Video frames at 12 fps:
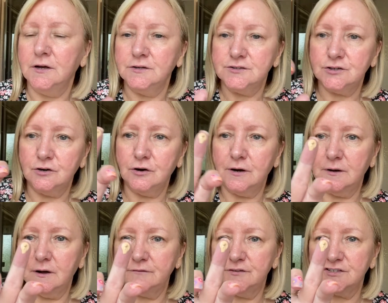So
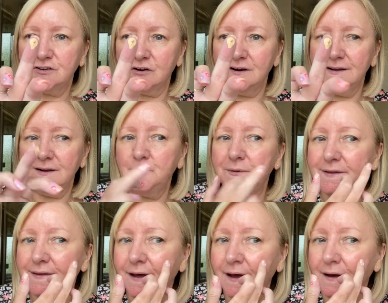I've just got a little bit
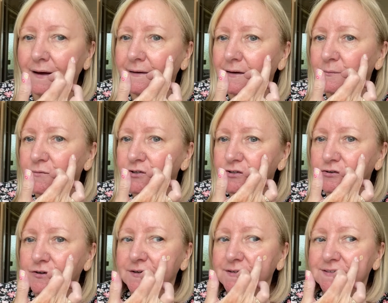there and I'm just
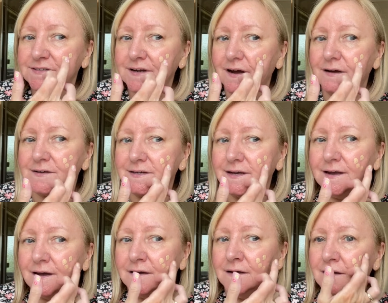going to start
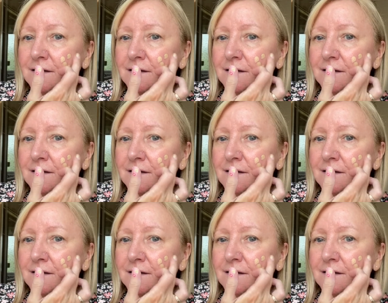here.